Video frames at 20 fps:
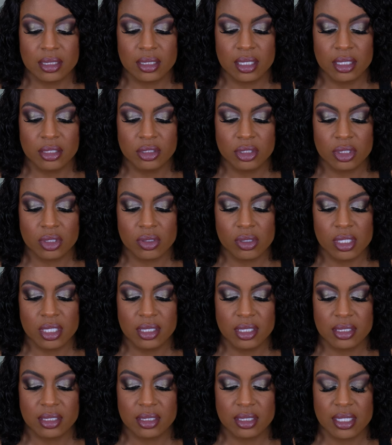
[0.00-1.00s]

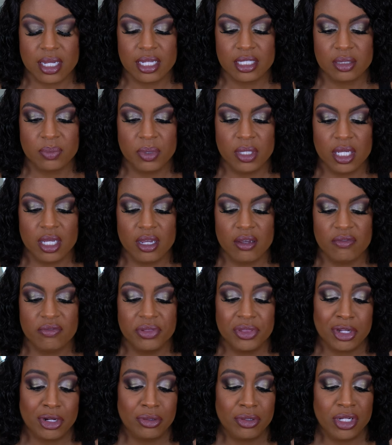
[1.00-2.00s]
Sunscreen. This is SPF
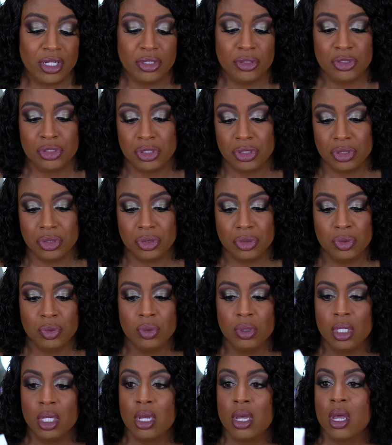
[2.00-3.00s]

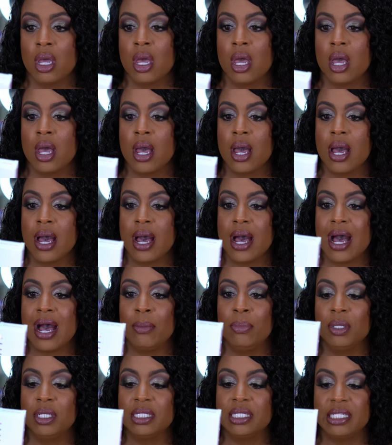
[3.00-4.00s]
32.
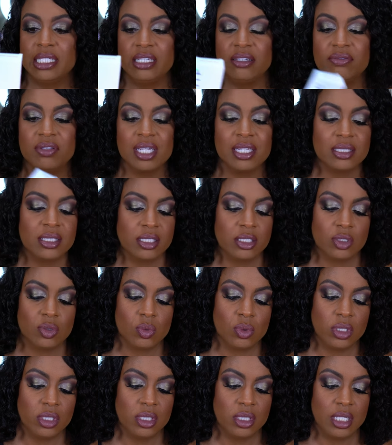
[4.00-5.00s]
I believe that this
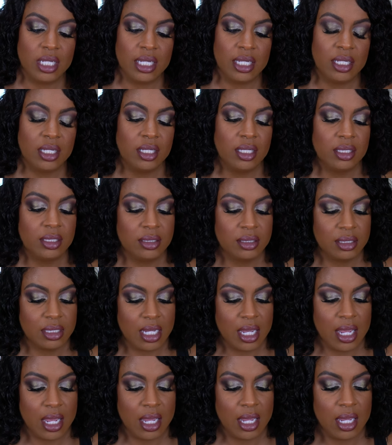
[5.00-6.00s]
one is
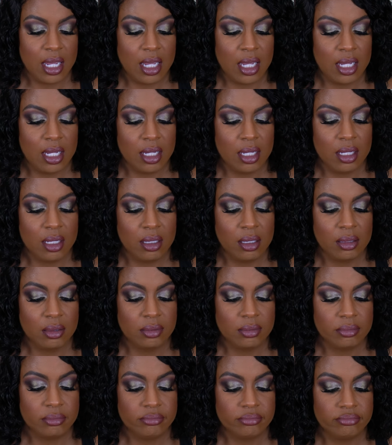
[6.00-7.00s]
a,
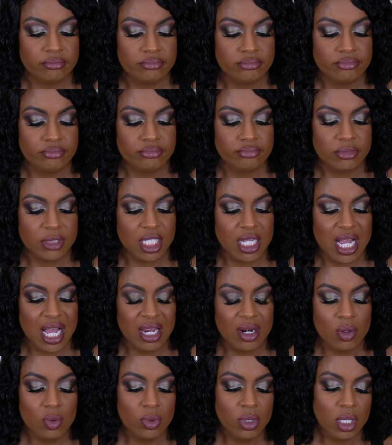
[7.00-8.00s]

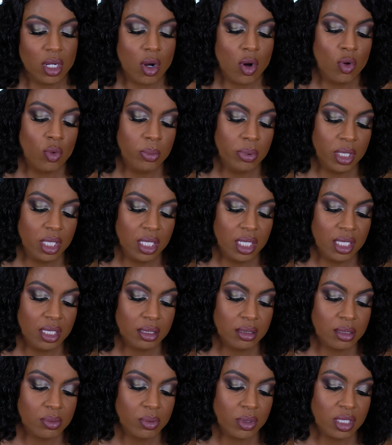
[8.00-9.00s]
I don't want to open
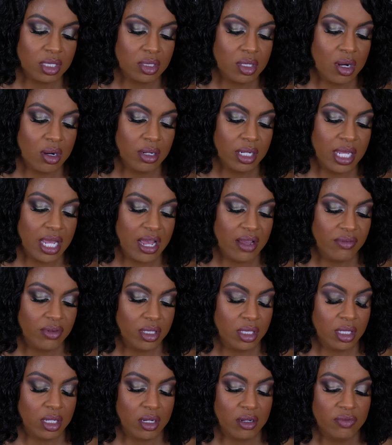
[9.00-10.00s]
it because I already have
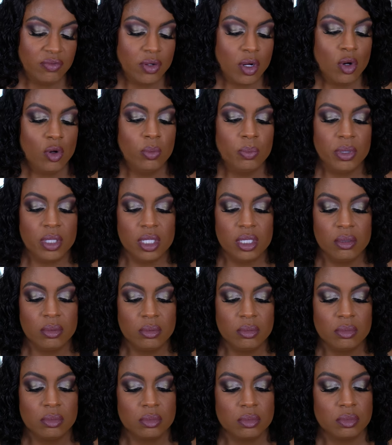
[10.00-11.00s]
enough open.